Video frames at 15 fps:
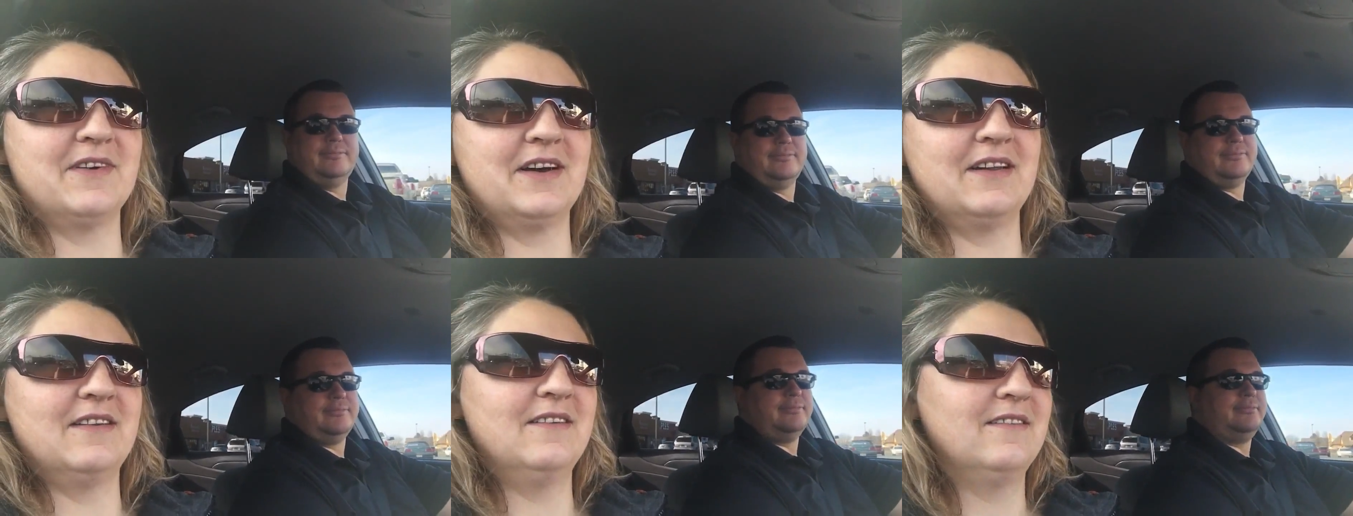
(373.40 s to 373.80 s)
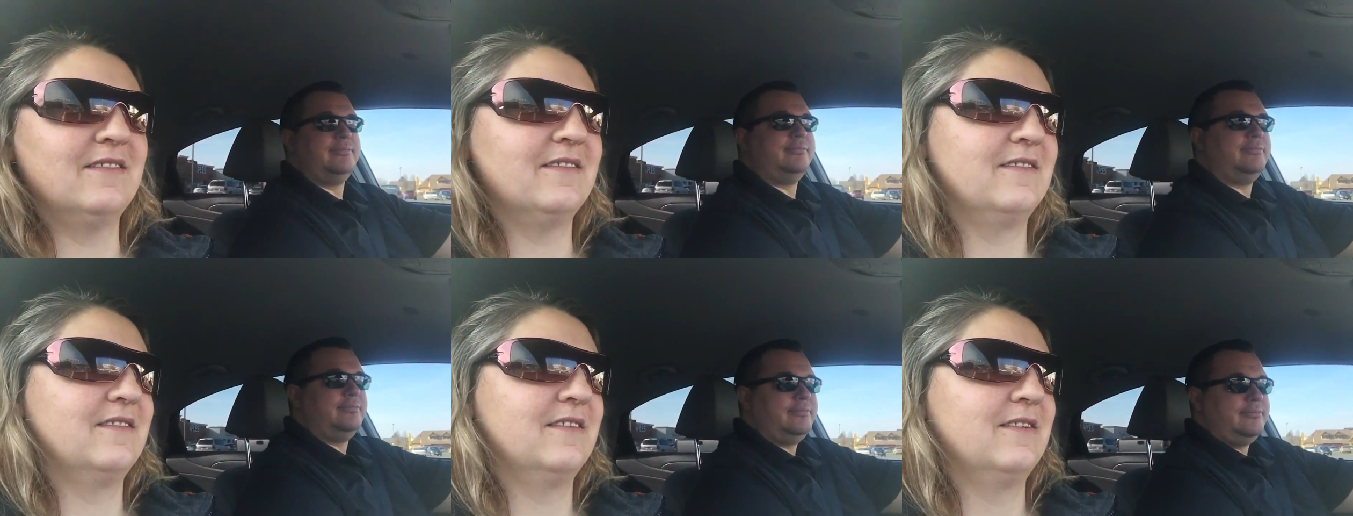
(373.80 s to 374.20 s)
Speaker 1: fun.
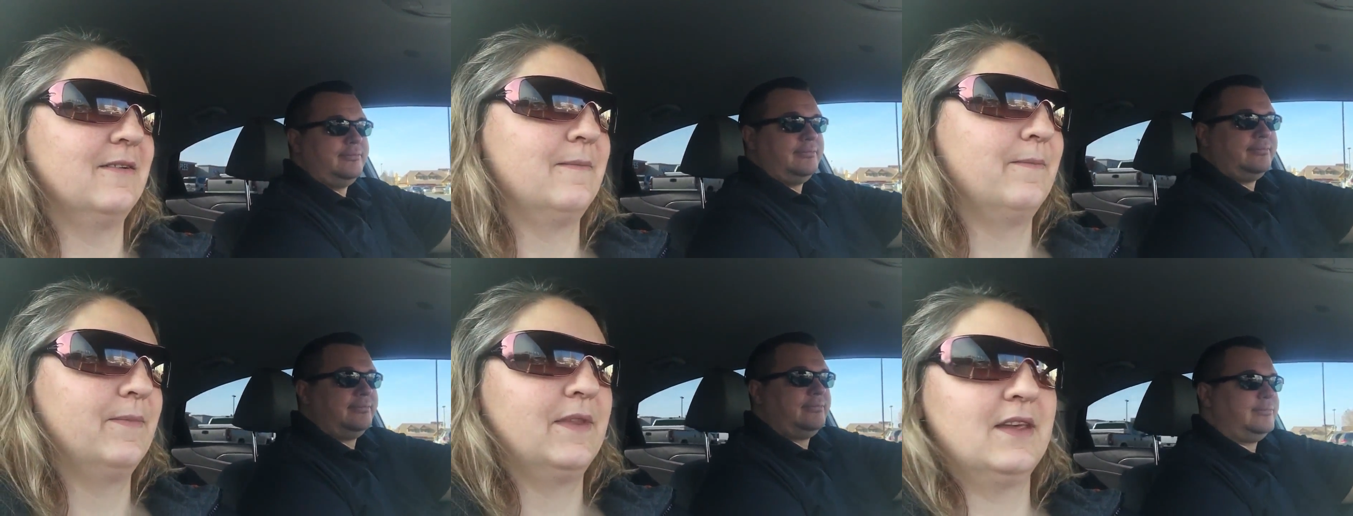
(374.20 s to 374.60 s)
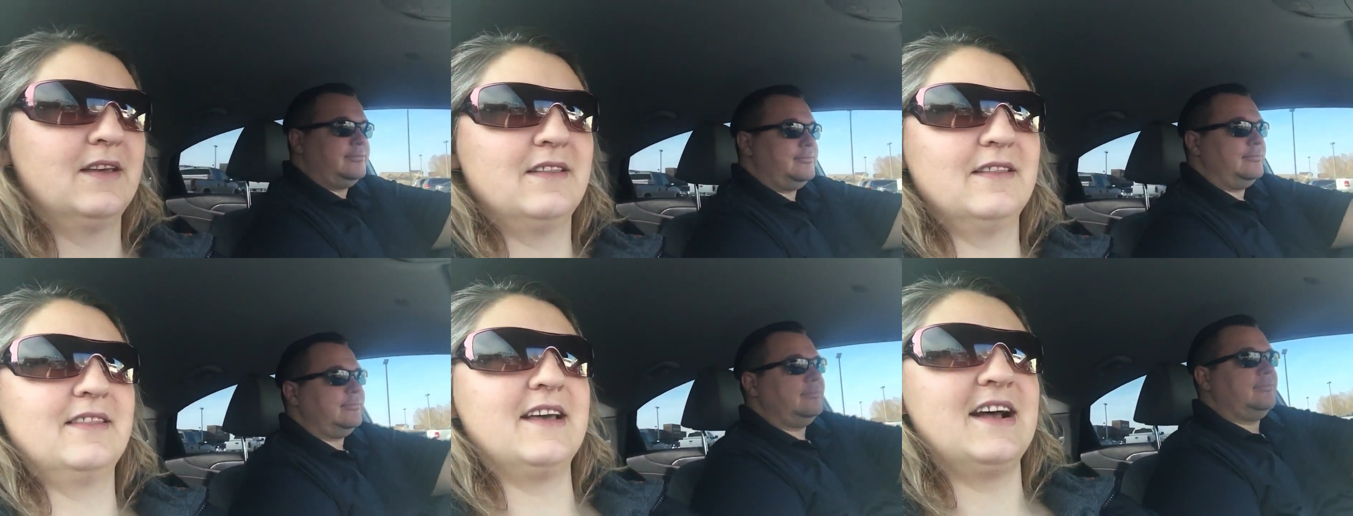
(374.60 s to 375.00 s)

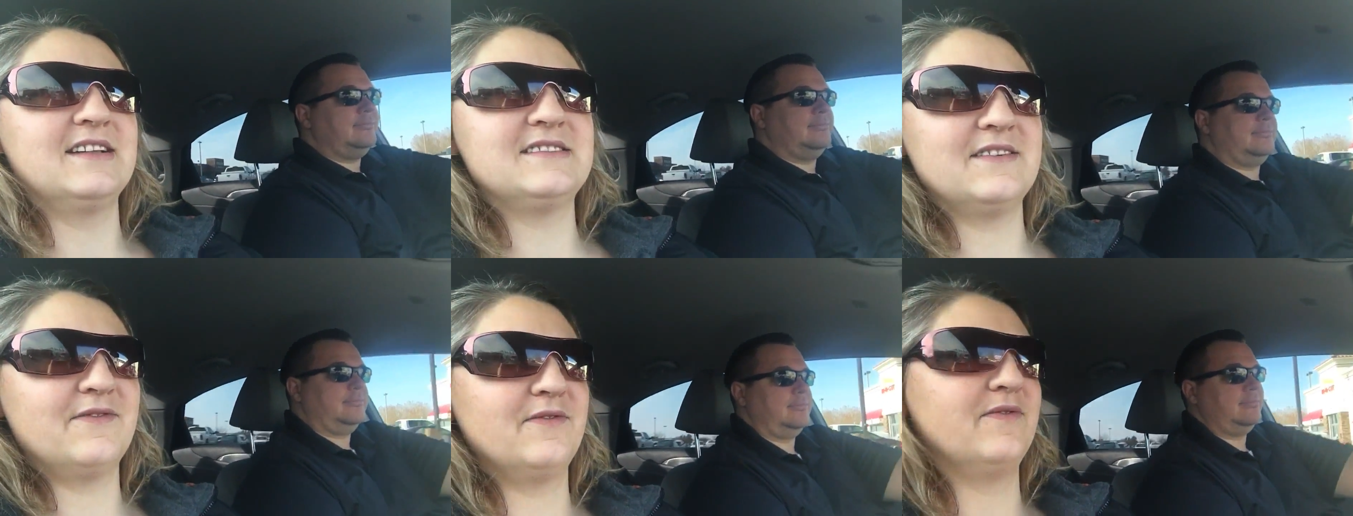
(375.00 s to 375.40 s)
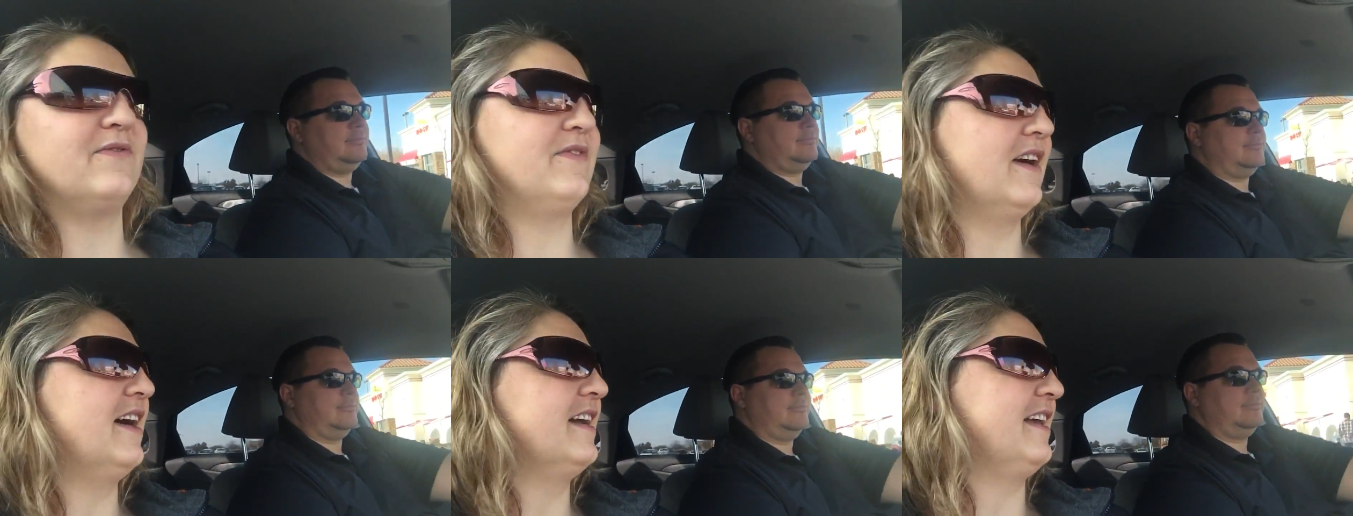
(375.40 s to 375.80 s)
That's
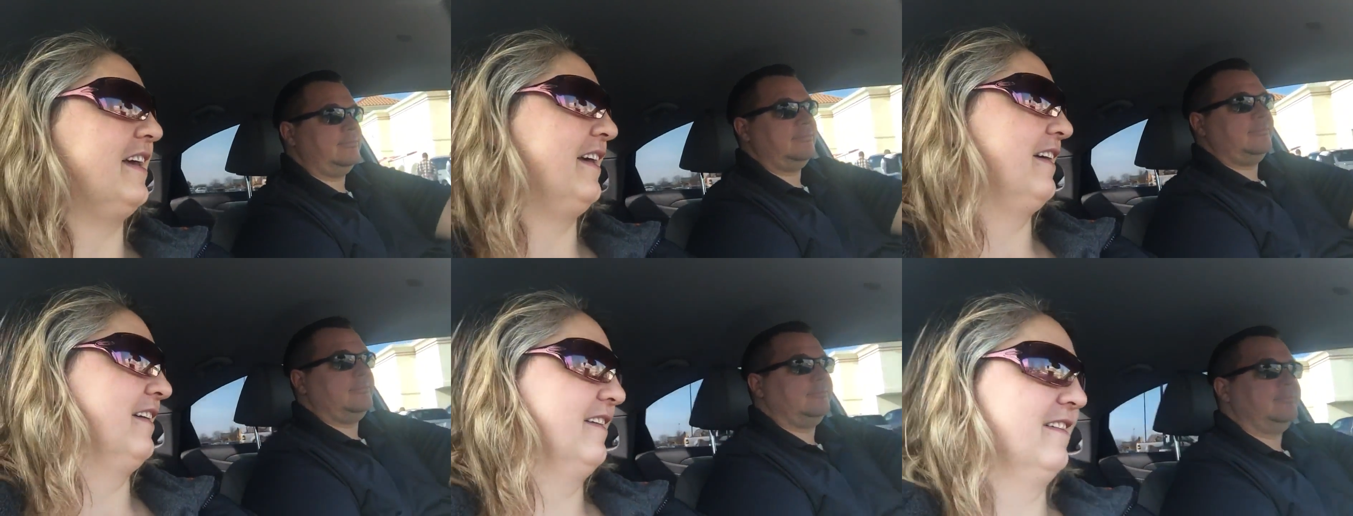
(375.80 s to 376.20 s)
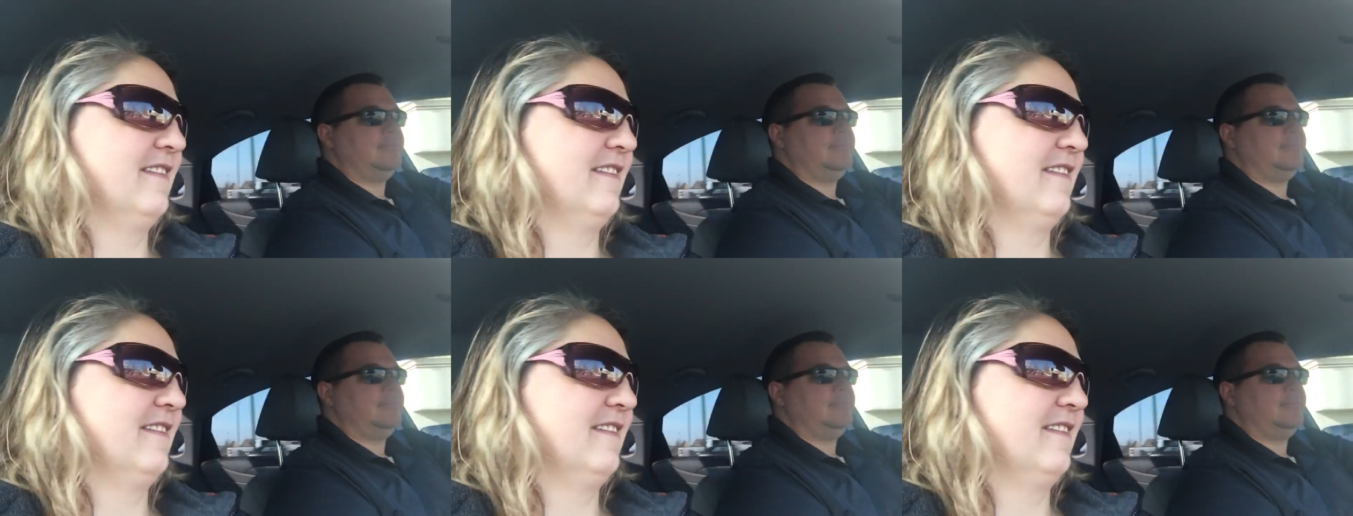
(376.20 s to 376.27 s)
funny.